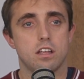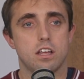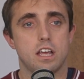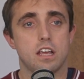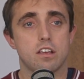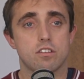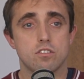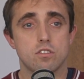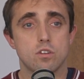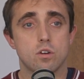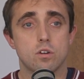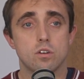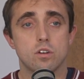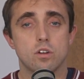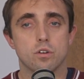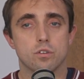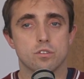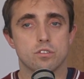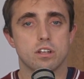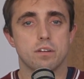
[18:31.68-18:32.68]
It's not a
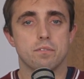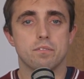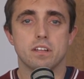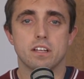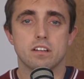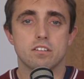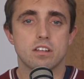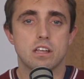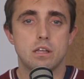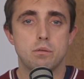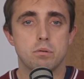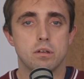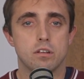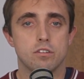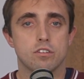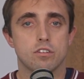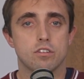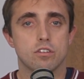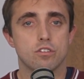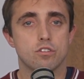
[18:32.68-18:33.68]
long-term thing. Taping is
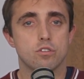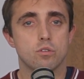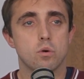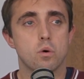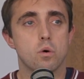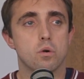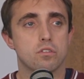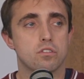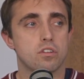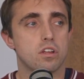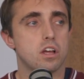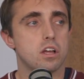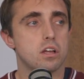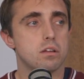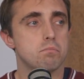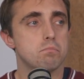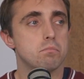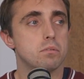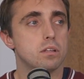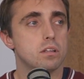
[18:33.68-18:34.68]
just a
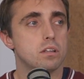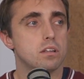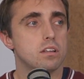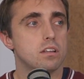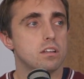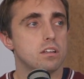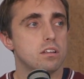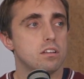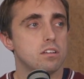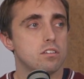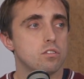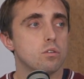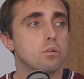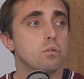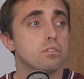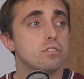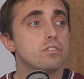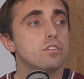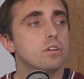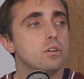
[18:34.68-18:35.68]
short-term sort
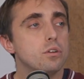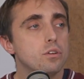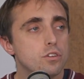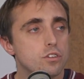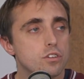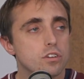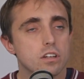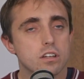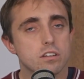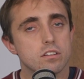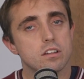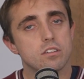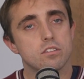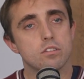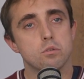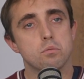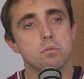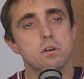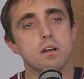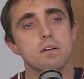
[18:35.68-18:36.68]
of solution, as
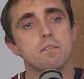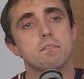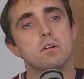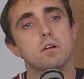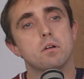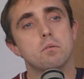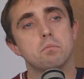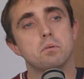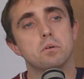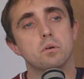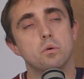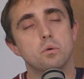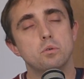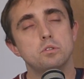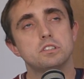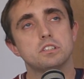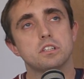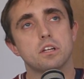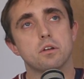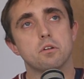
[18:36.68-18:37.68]
it were. But
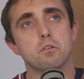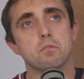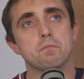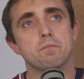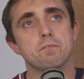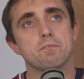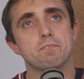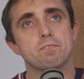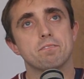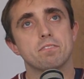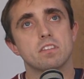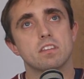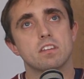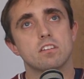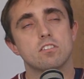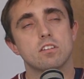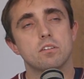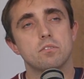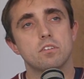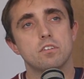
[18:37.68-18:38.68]
also,
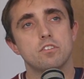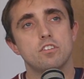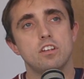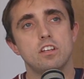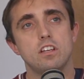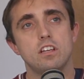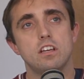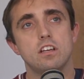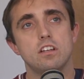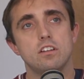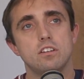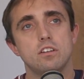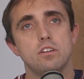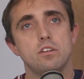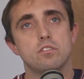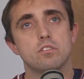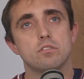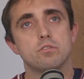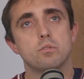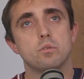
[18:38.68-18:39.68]
sometimes you can
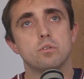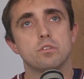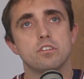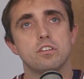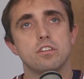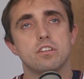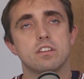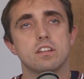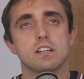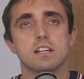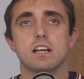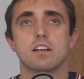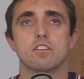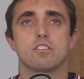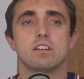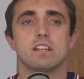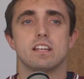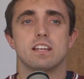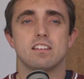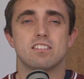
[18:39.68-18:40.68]
use it for, do you think
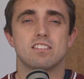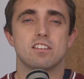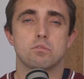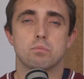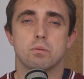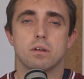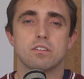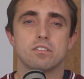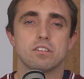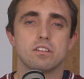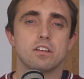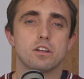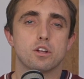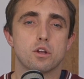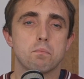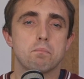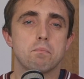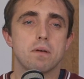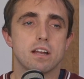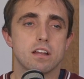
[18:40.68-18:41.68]
actually, is this person going
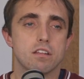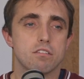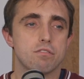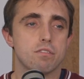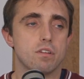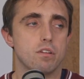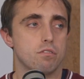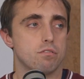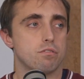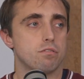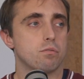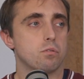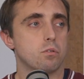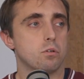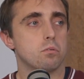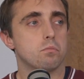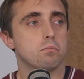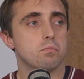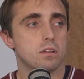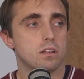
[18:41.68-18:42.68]
to benefit
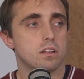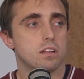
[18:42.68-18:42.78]
from